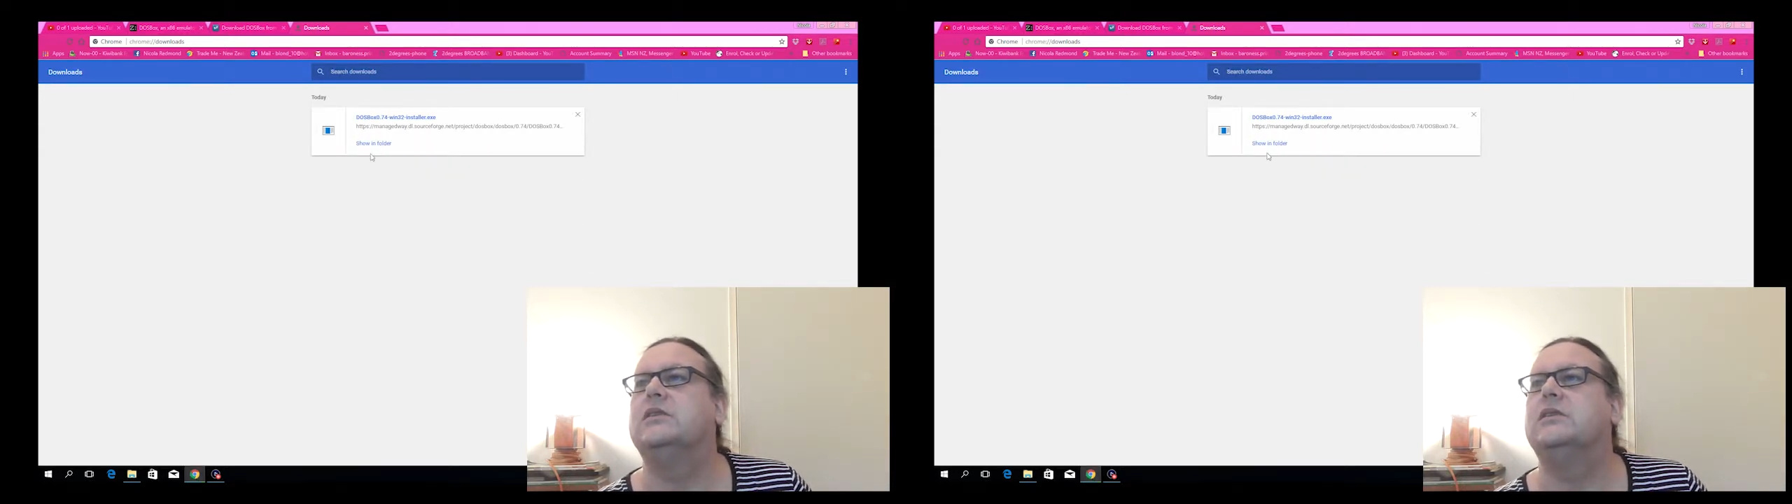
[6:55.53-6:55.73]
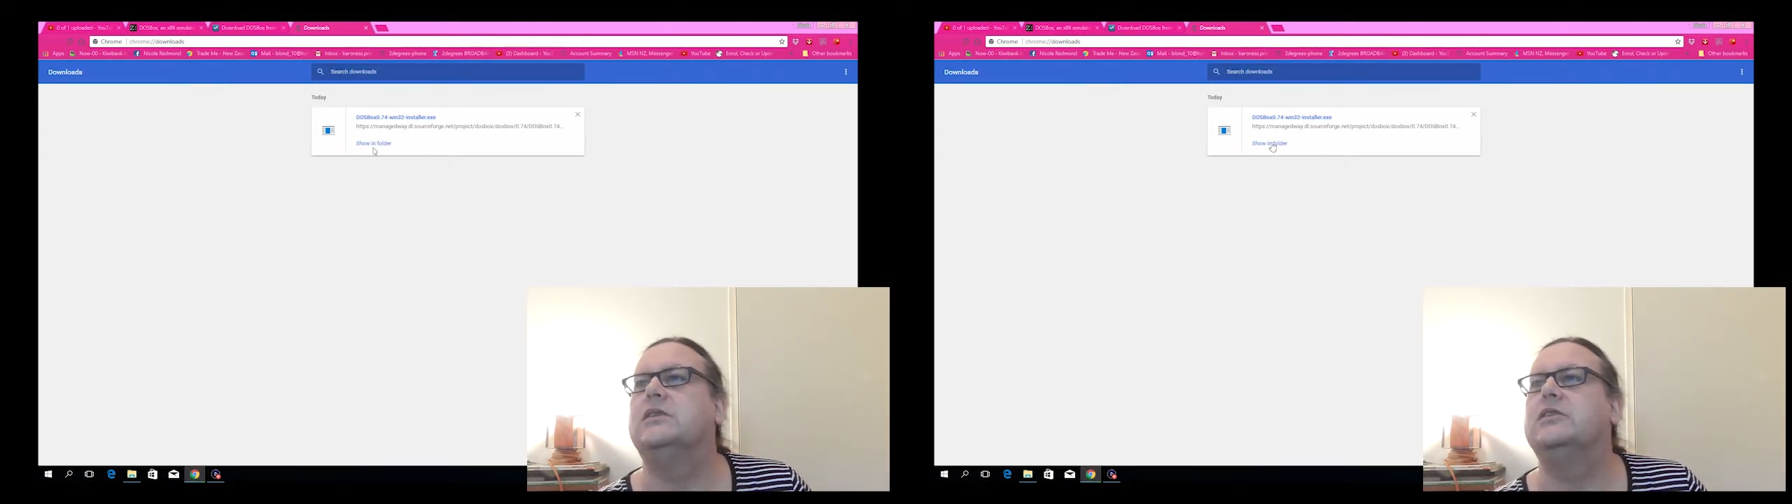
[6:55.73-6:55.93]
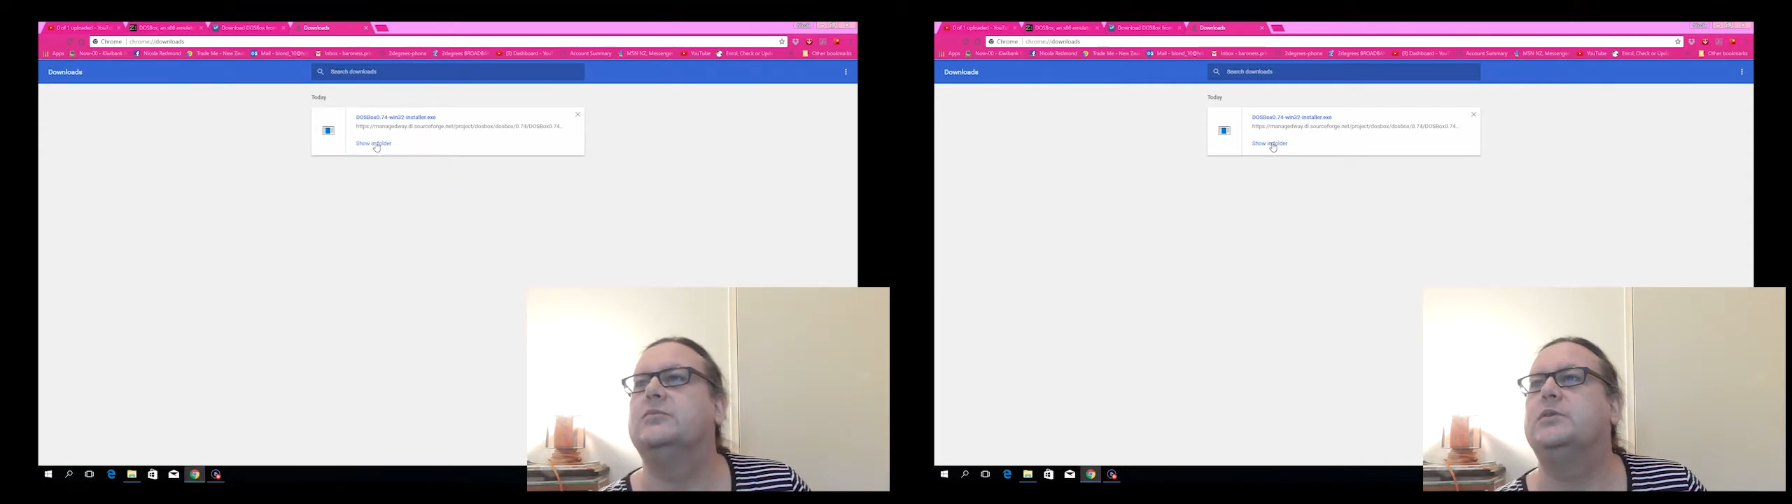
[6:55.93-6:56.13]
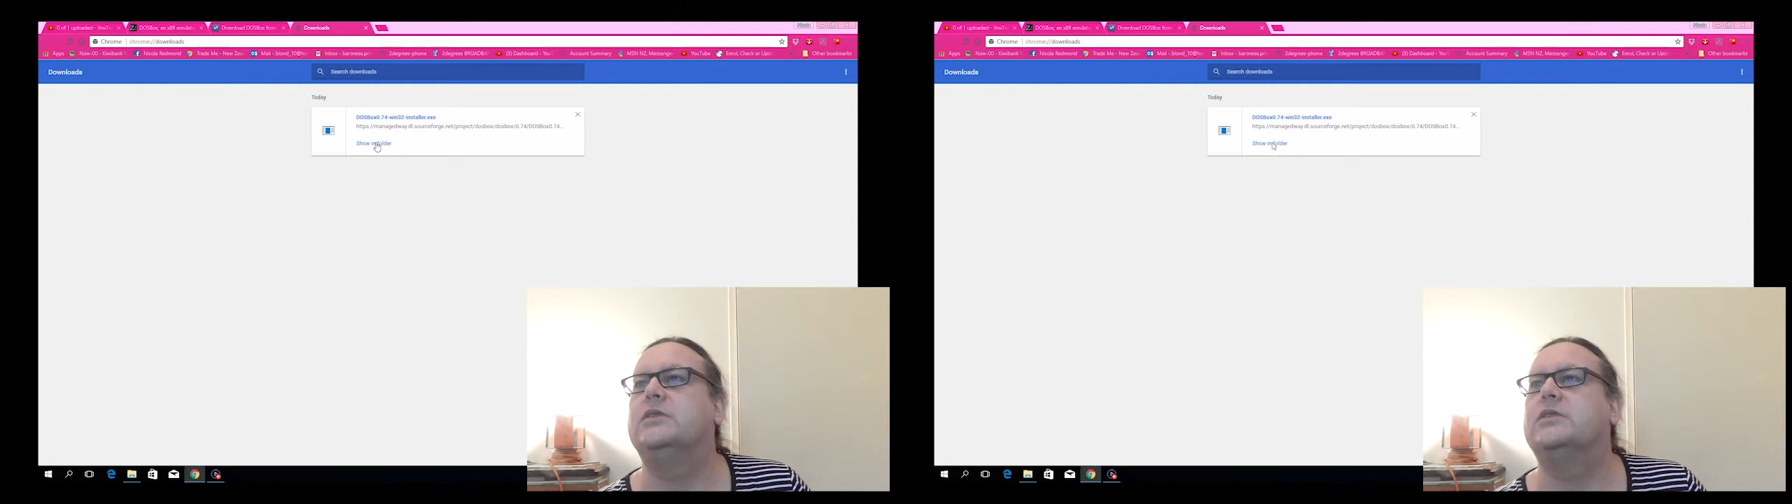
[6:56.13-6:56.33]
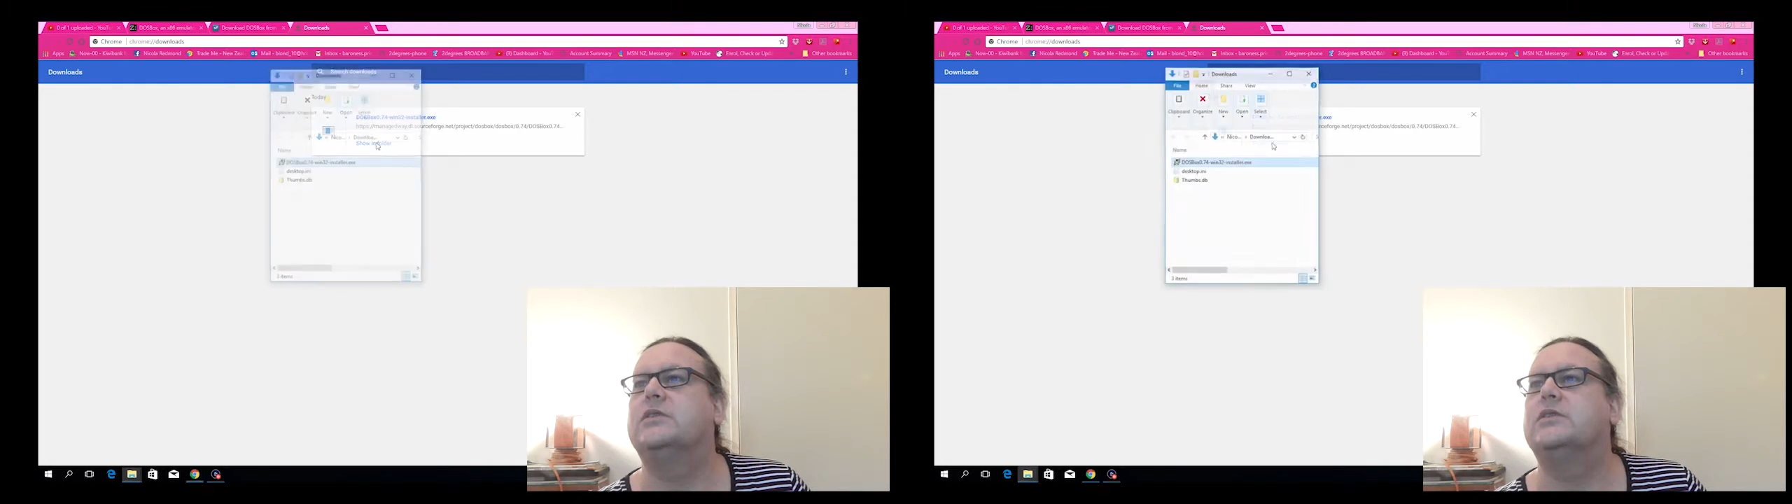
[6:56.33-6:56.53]

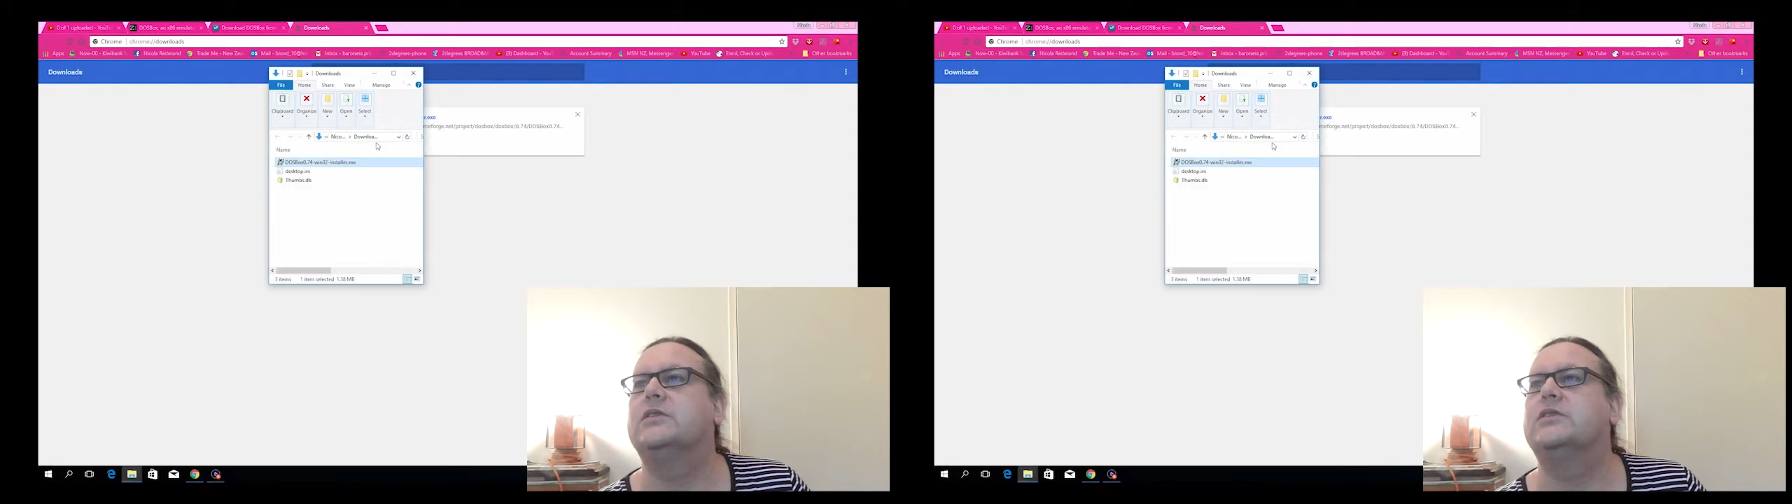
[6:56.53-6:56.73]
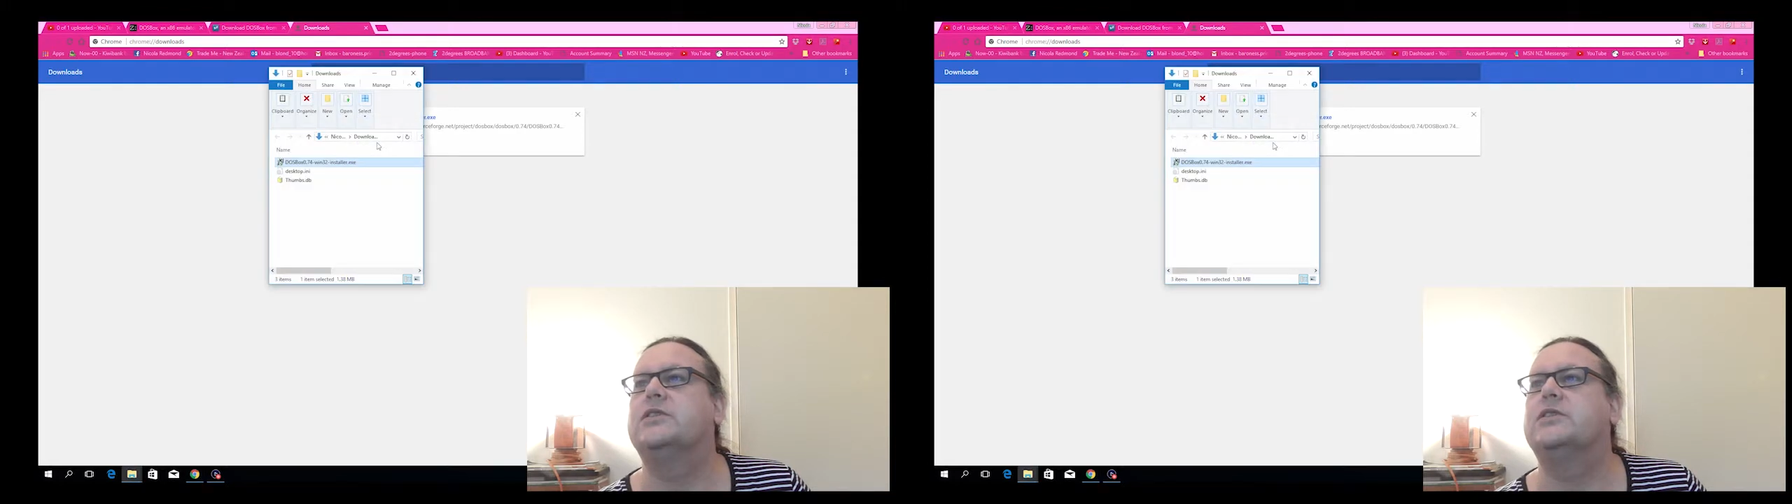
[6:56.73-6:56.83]
DOSBOX